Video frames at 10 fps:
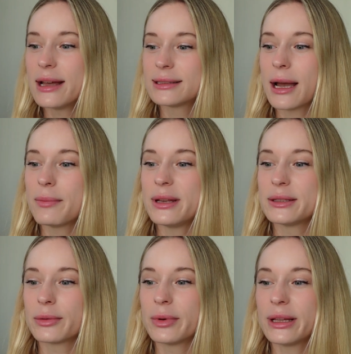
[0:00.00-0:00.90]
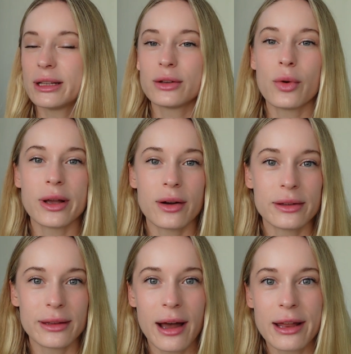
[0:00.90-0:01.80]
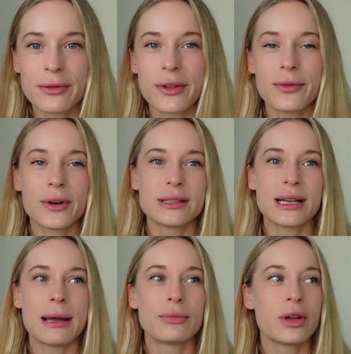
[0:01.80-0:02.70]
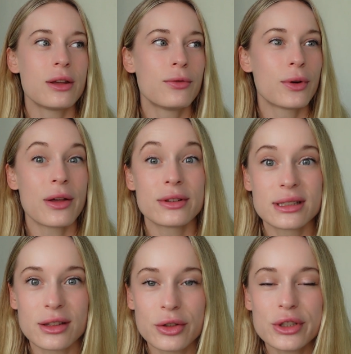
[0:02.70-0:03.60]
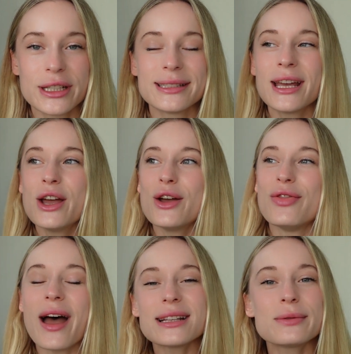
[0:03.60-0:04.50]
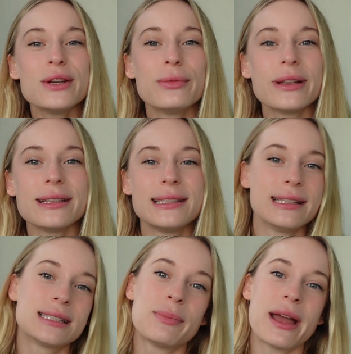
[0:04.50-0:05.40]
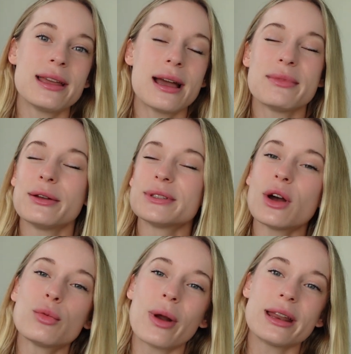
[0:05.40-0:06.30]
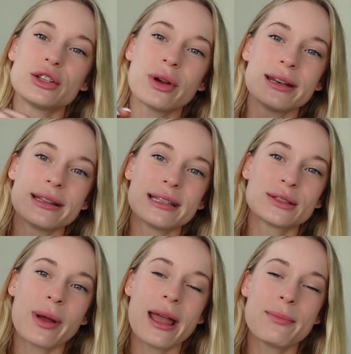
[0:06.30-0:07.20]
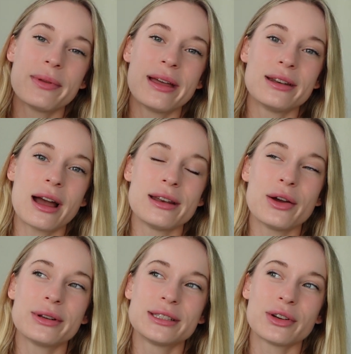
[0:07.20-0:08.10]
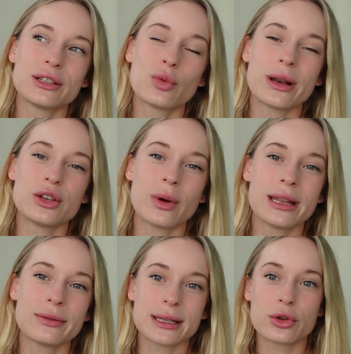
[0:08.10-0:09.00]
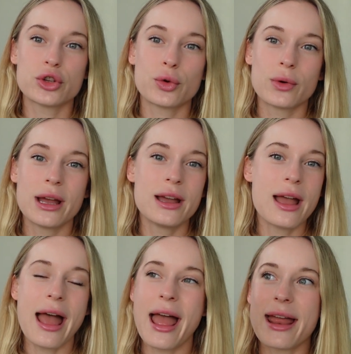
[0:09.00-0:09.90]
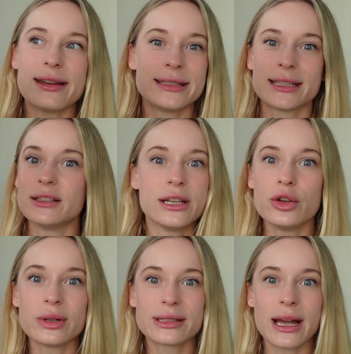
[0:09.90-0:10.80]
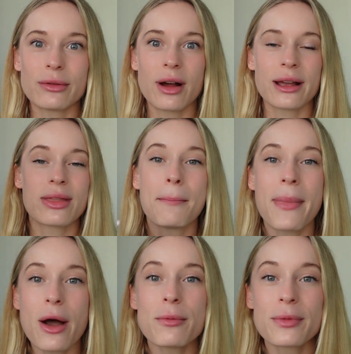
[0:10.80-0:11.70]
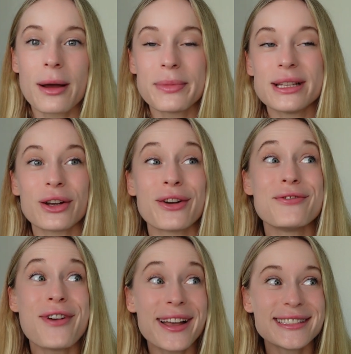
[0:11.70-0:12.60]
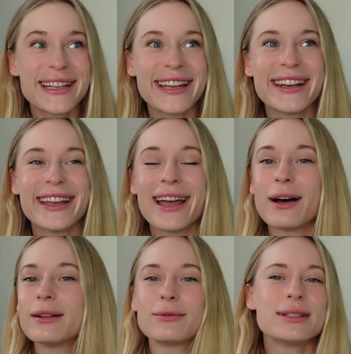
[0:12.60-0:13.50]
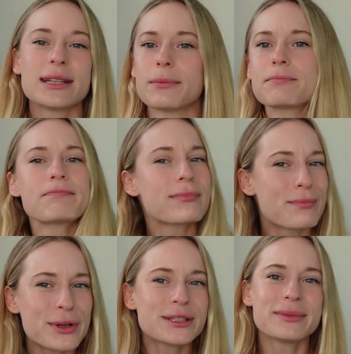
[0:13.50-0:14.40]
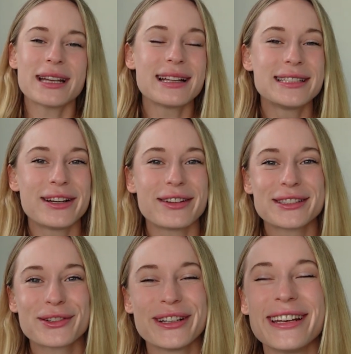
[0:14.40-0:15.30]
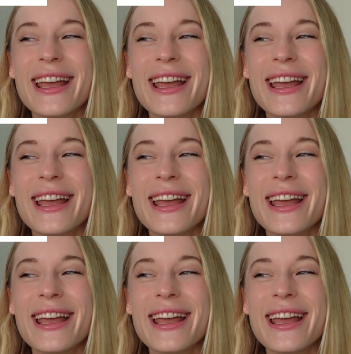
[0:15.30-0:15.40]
as companies were really going online for the first time looking for other solutions, that's when you really see the spike. I mean, it was already trending this way, but then I noticed during 2020 it was like, whew, and it's continuing to skyrocket. The amount companies are investing in it, I'll once again put some stats here on screen,